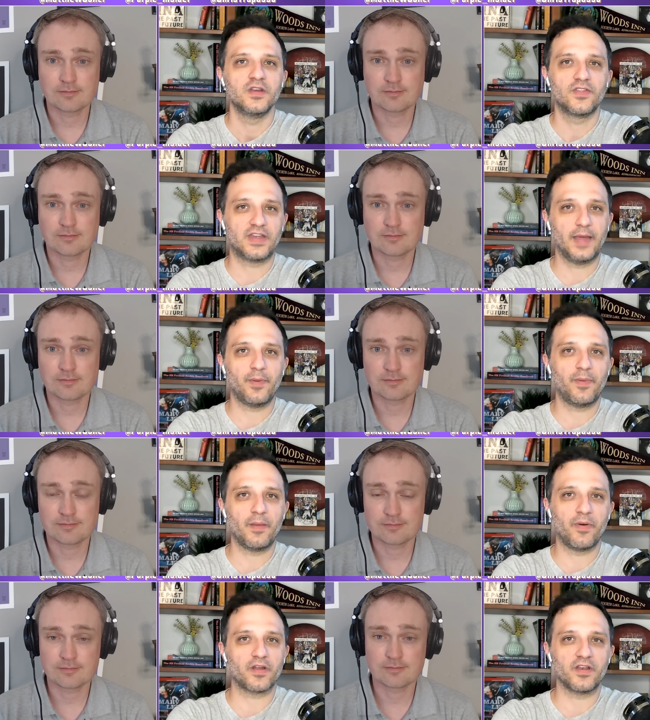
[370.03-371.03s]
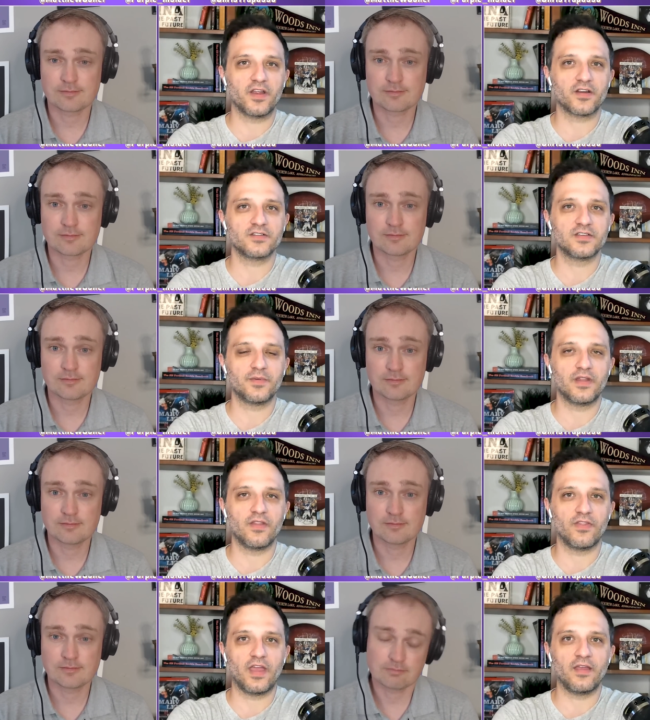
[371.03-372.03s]
Speaker 1: the Tampa Bay Buccaneers. I
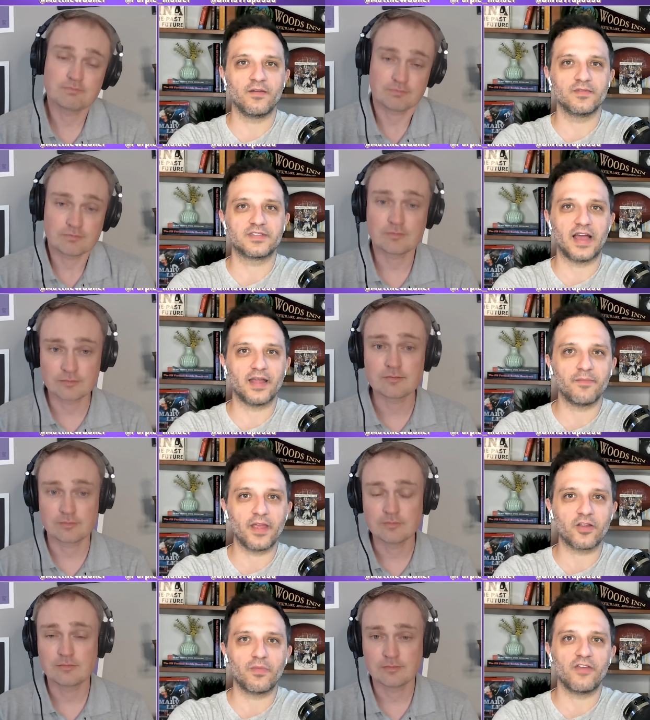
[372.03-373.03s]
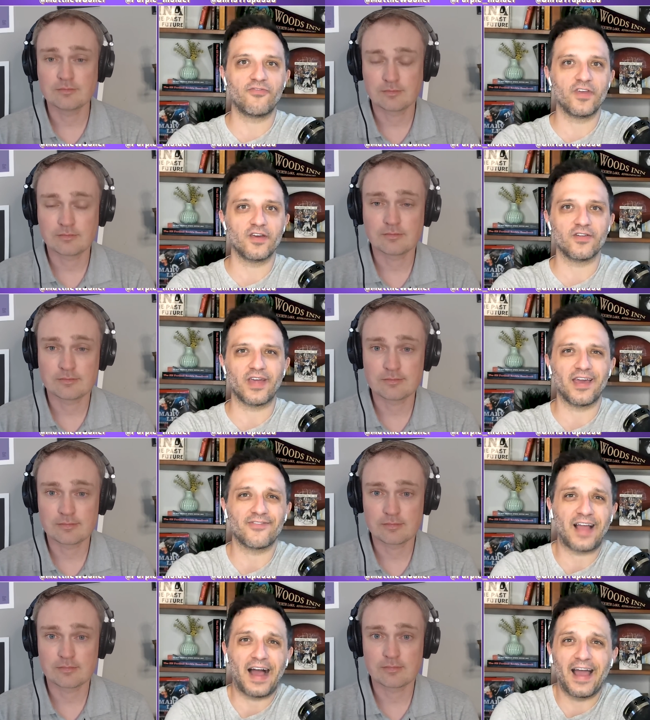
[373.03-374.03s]
mean, they signed Baker Mayfield. They
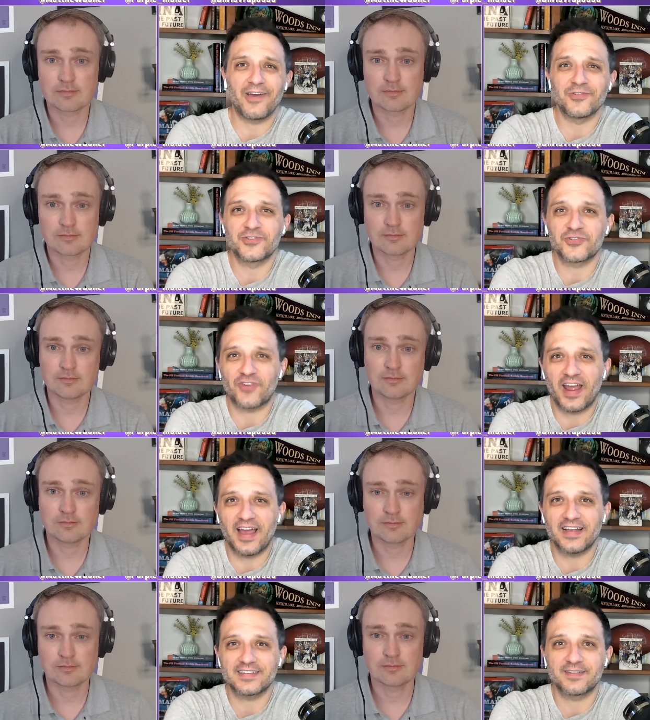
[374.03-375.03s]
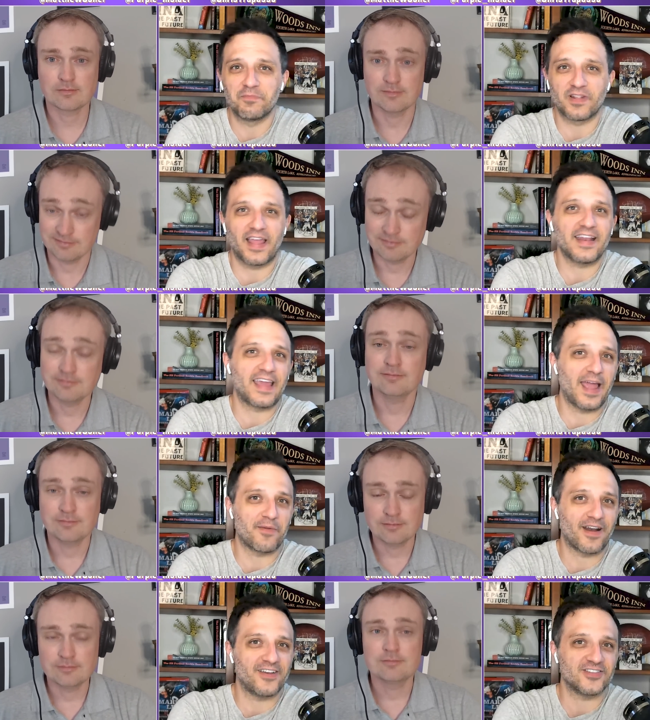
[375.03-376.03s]
have Kyle Trask, Blaine
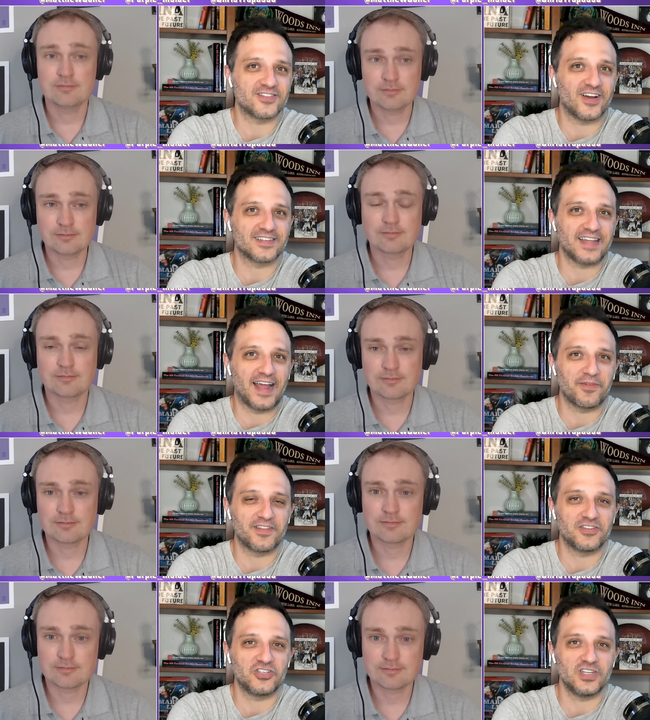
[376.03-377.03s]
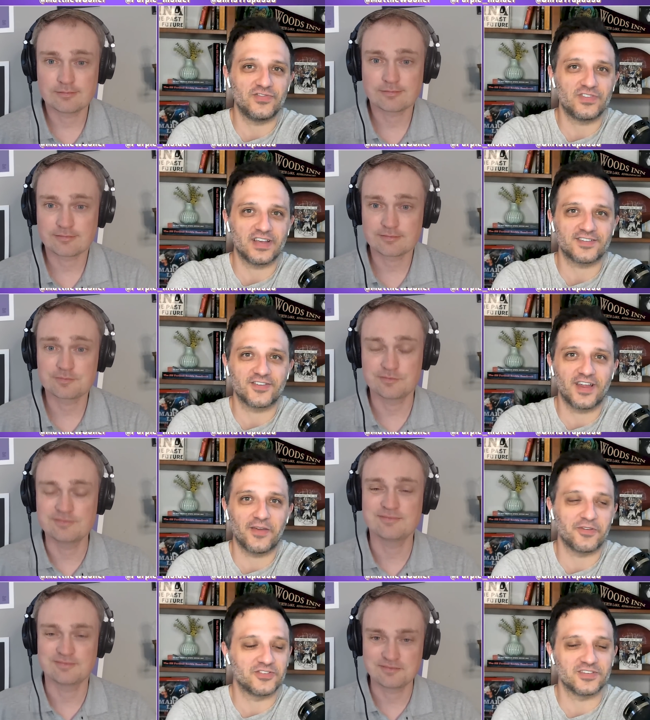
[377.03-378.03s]
Gabbert. I just saw signed with the Chiefs
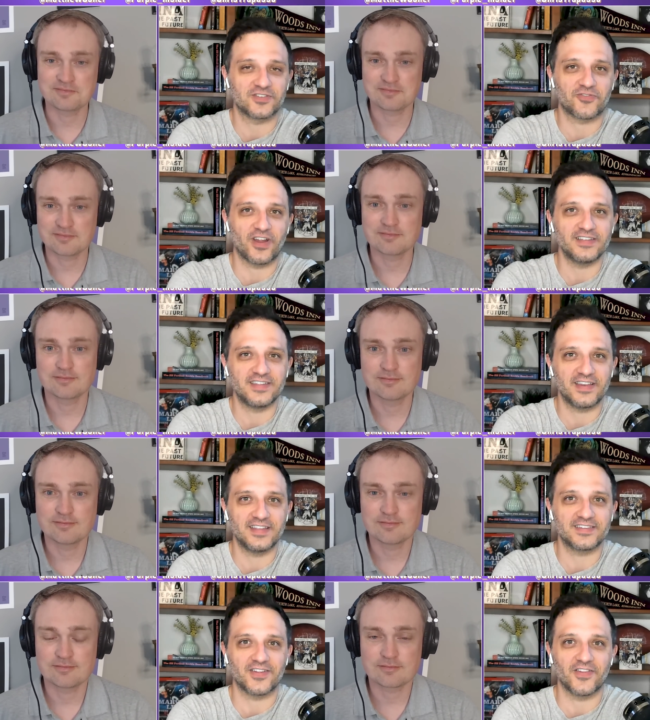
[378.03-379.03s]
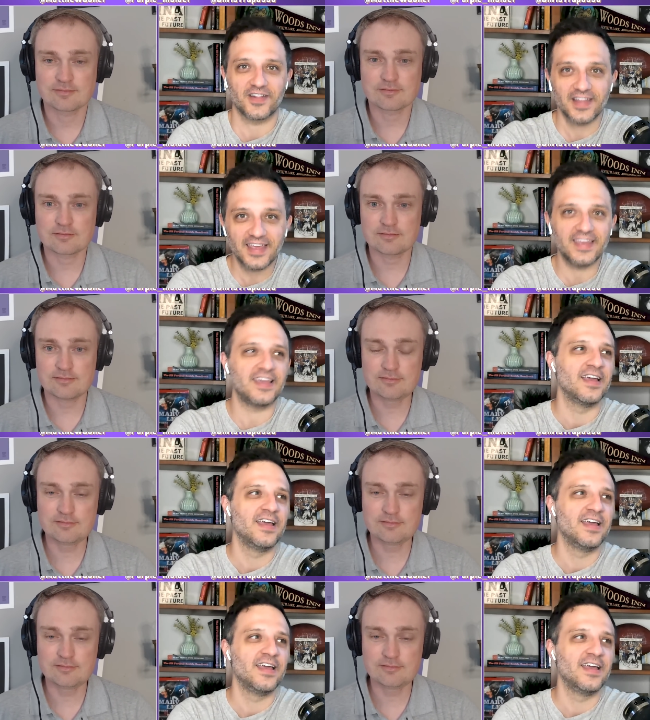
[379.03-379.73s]
yesterday, which is crazy that he's still in the league.